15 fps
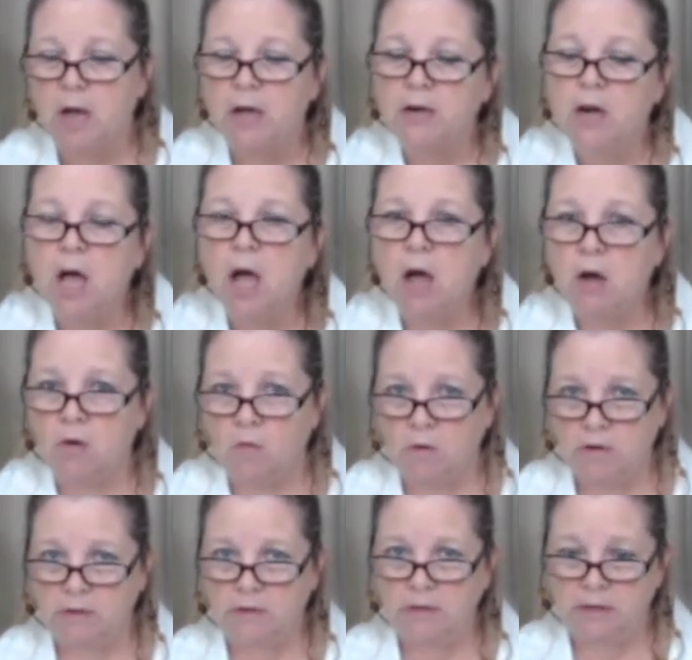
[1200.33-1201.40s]
No,
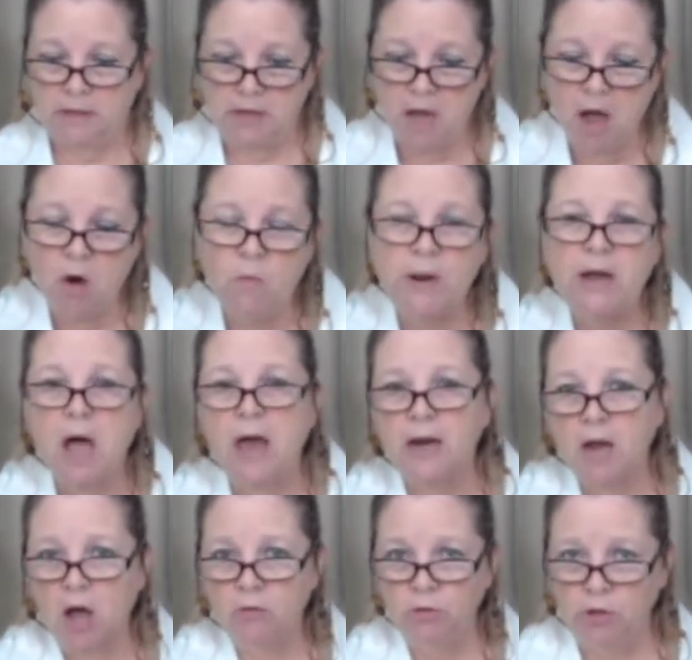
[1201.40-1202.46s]
we got to
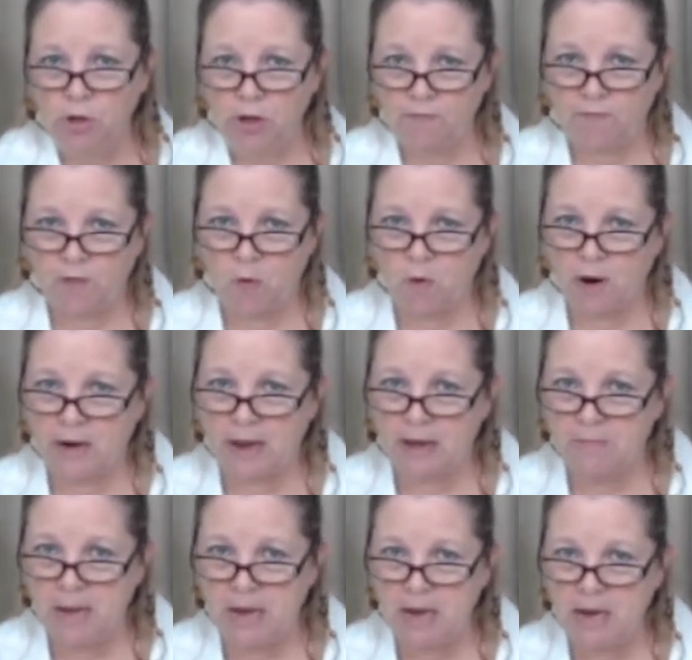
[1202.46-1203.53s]
go look for it.
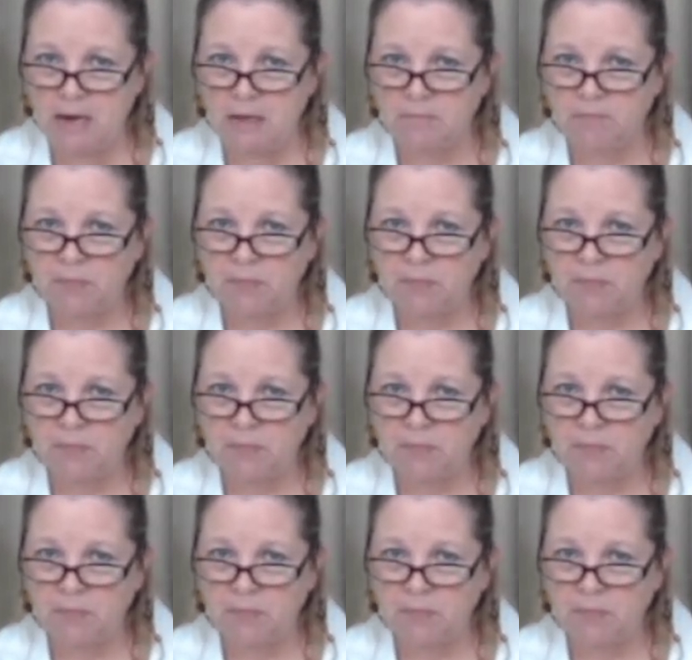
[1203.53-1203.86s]
Amen.